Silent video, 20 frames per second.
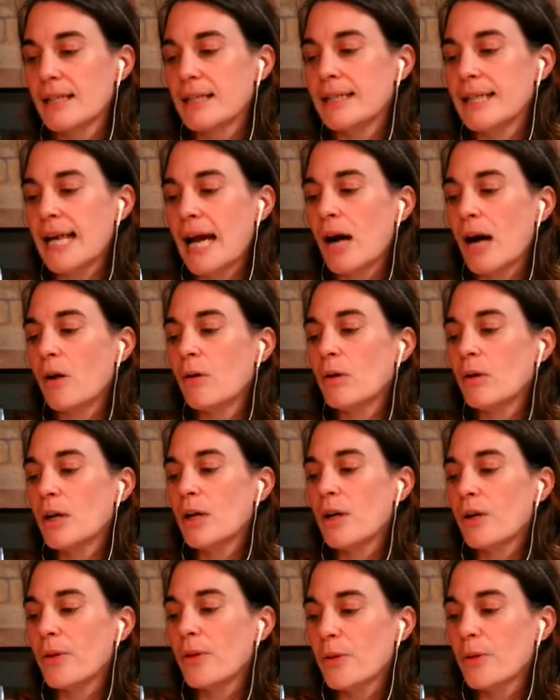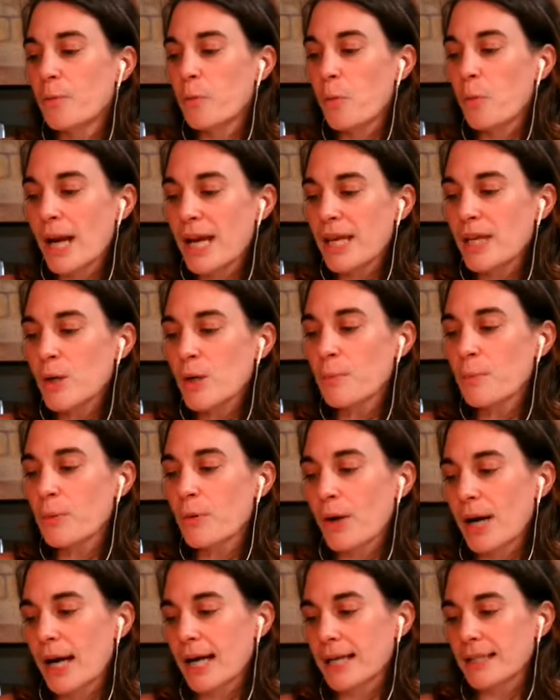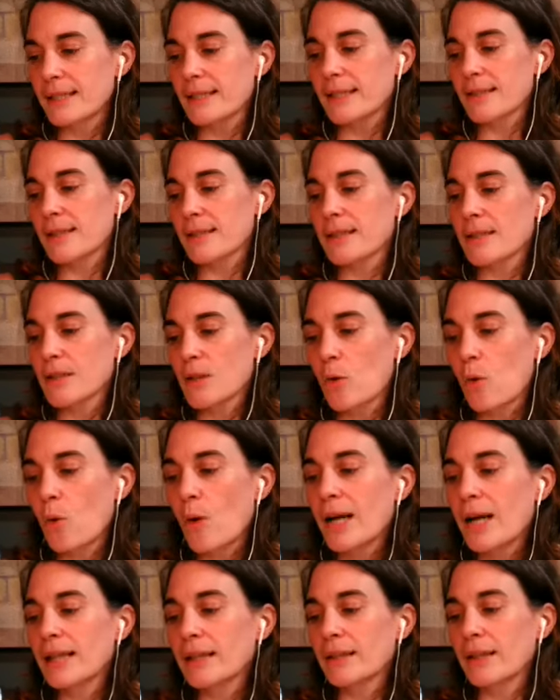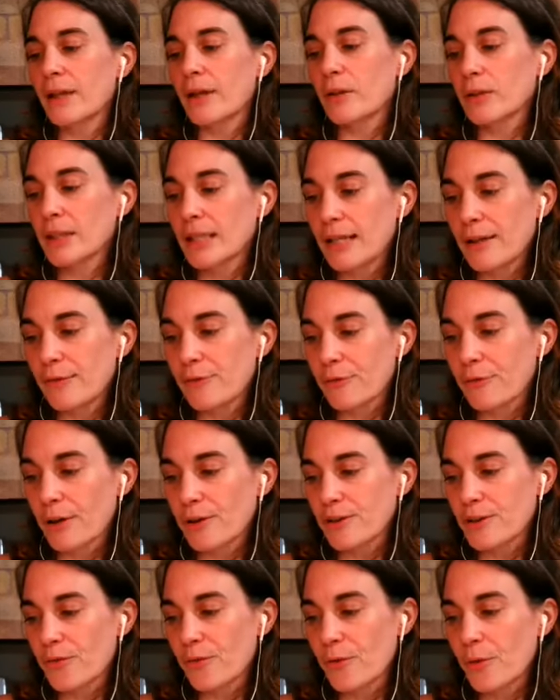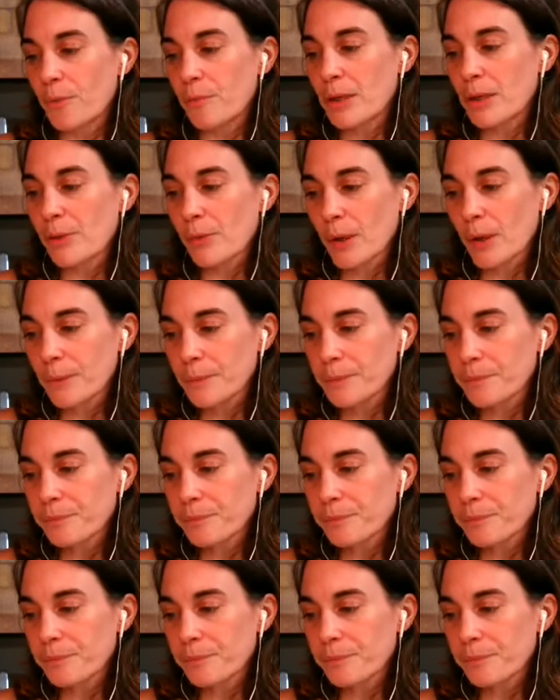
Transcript: Now, the way you practice is quite literally in front of the mirror,